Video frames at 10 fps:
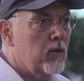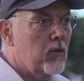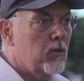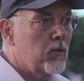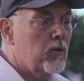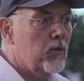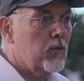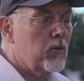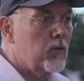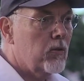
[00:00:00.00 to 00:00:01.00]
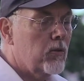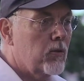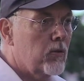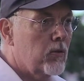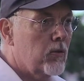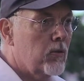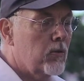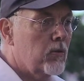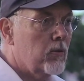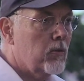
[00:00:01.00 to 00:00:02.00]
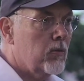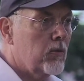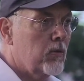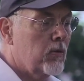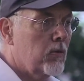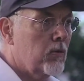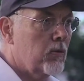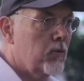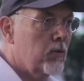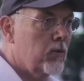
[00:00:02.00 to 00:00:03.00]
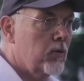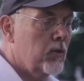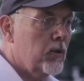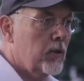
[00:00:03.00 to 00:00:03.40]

Nothing is said.